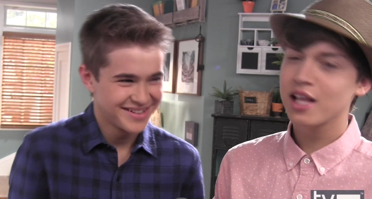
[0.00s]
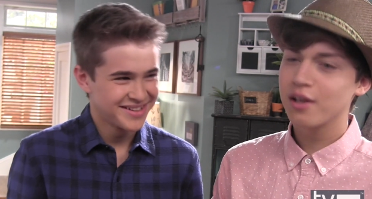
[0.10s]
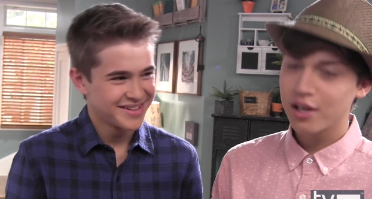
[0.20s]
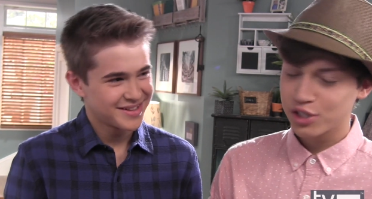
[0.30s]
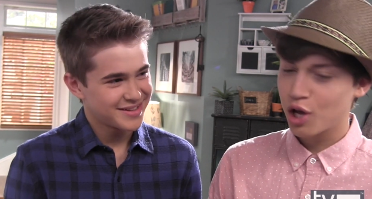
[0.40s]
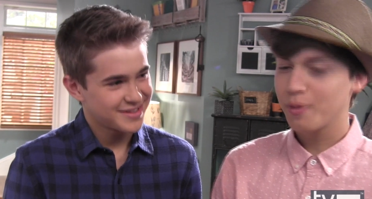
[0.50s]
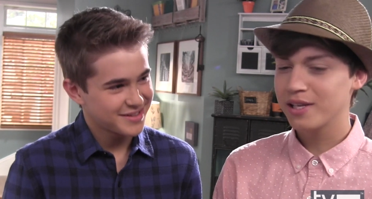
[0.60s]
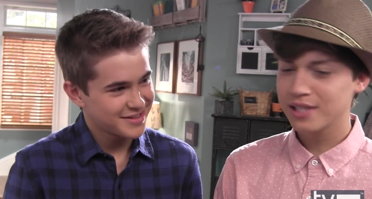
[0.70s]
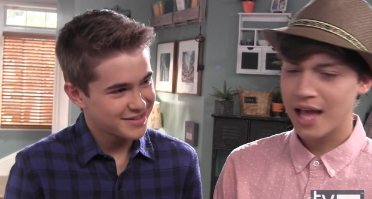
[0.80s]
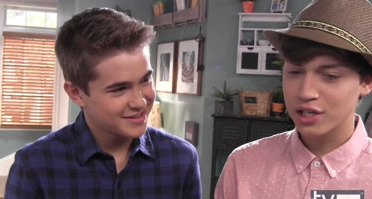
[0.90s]
Speaker 1: Sid and Shelby
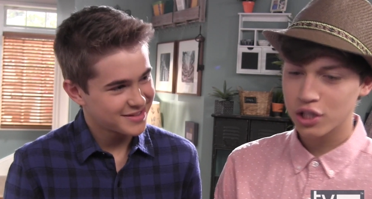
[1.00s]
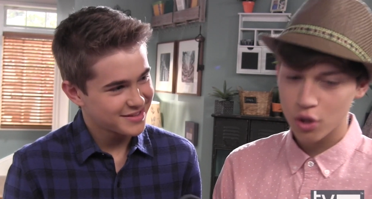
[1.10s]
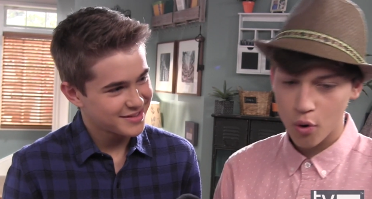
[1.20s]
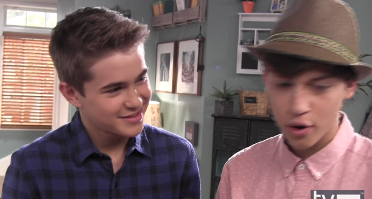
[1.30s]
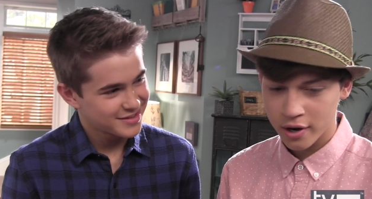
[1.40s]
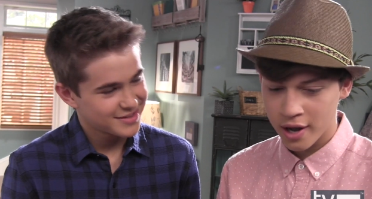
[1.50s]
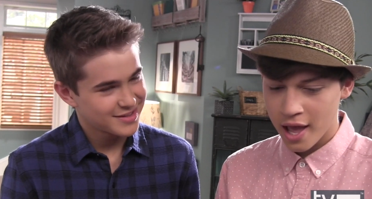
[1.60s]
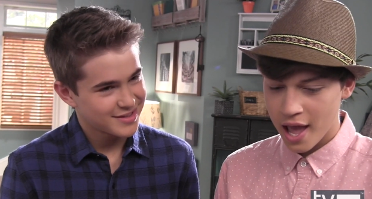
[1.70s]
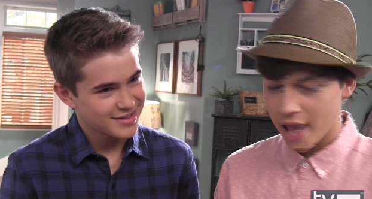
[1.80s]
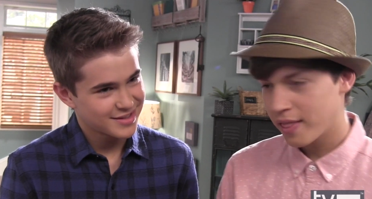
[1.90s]
slash Lauren
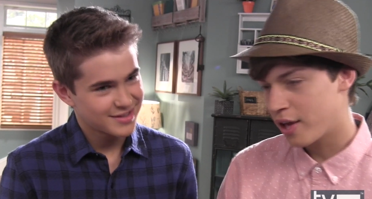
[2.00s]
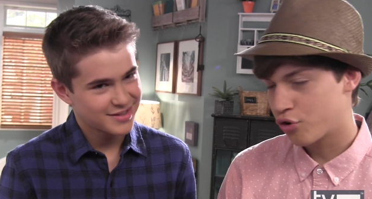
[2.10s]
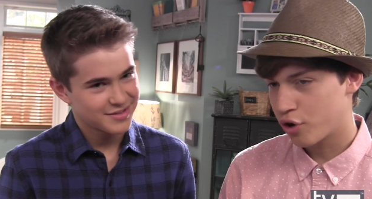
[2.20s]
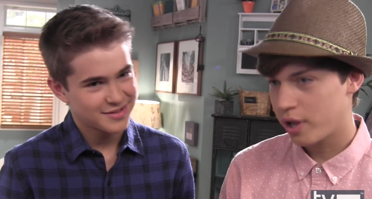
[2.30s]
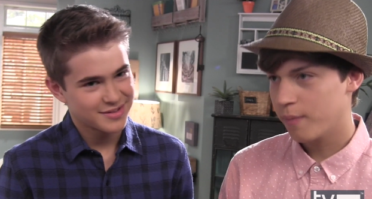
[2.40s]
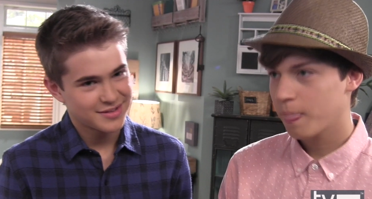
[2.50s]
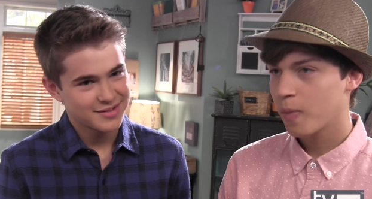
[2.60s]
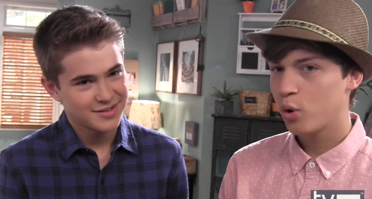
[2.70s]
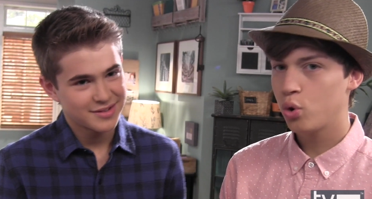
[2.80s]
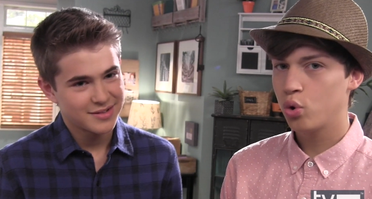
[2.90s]
and Landry
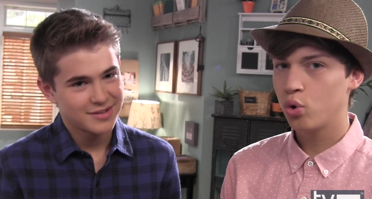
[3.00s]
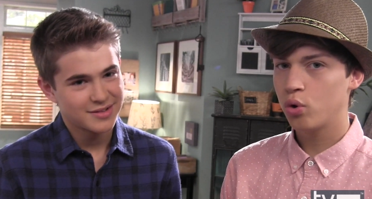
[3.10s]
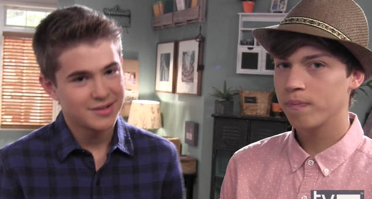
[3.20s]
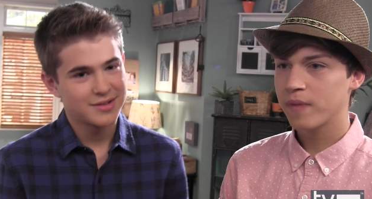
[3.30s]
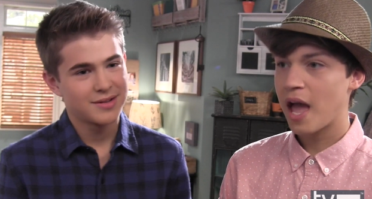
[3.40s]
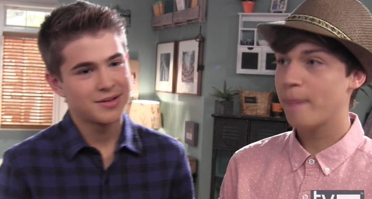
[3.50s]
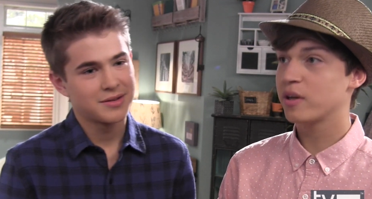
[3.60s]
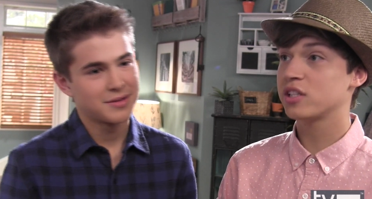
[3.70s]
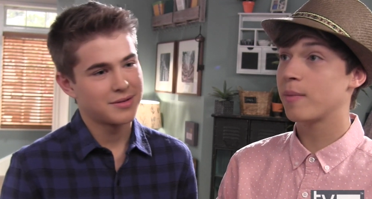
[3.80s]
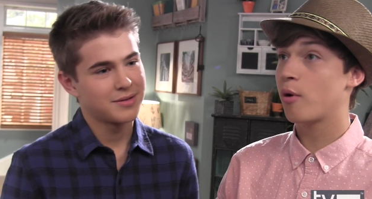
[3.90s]
who happened to
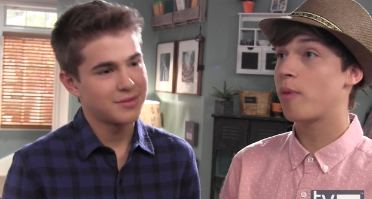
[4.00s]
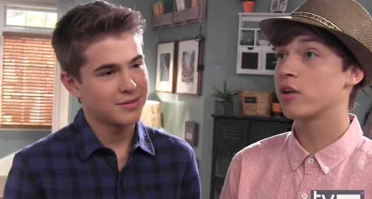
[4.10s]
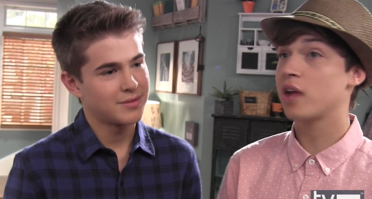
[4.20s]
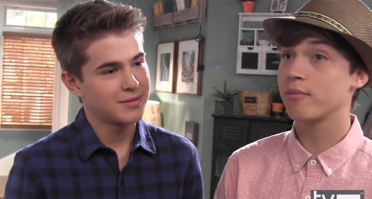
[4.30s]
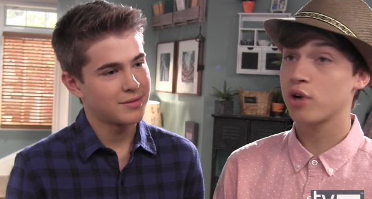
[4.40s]
stumble upon time